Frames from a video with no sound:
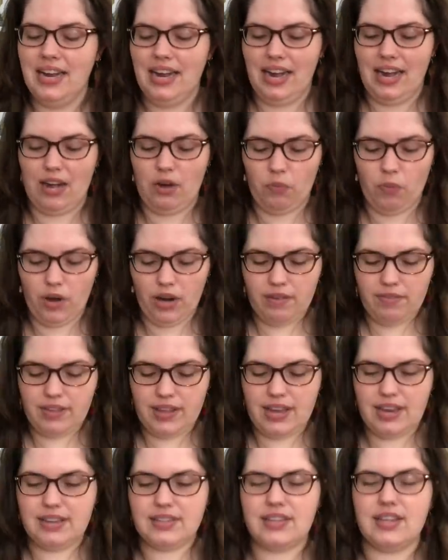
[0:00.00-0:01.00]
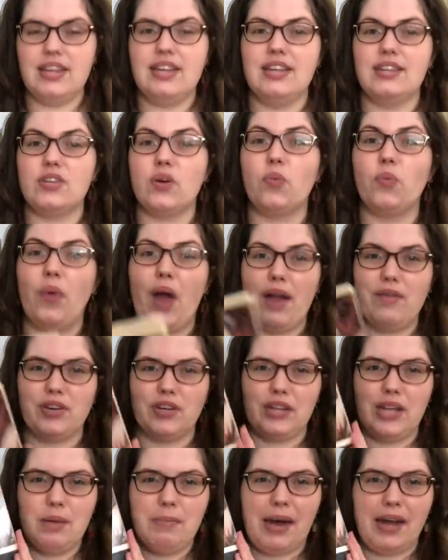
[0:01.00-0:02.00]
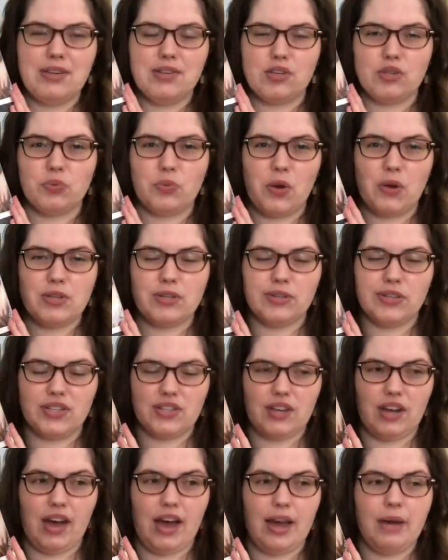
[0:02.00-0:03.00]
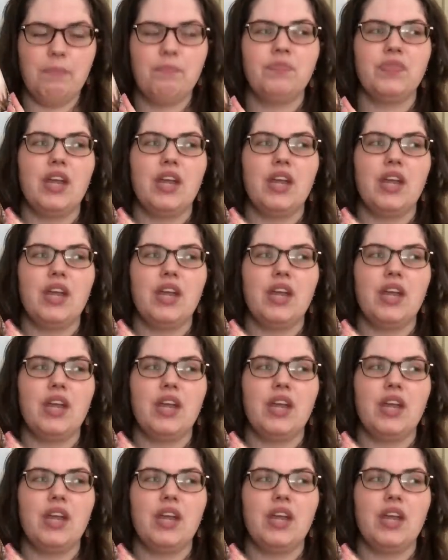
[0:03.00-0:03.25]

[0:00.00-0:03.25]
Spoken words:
One of these is Waverly by Sir Walter Scott.